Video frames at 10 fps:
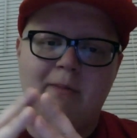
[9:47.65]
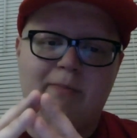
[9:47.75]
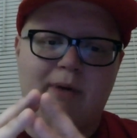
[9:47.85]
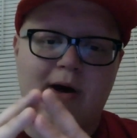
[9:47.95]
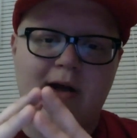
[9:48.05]

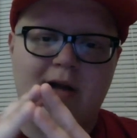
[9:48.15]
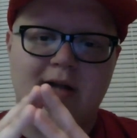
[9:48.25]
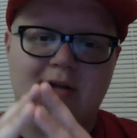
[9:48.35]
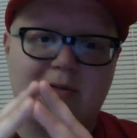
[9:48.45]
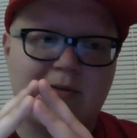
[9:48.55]
but I
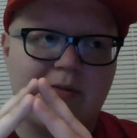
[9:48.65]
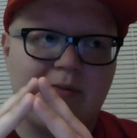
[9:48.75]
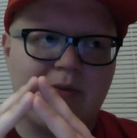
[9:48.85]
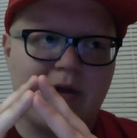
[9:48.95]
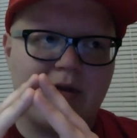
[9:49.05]
just
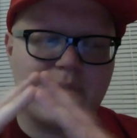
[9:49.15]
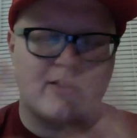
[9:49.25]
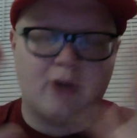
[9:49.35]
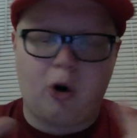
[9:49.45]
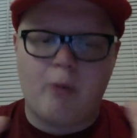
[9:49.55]
it's
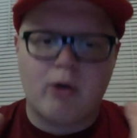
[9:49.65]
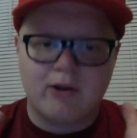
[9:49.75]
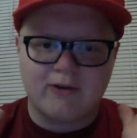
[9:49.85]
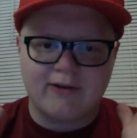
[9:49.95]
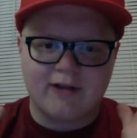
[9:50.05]
the whole point
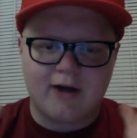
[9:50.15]
is just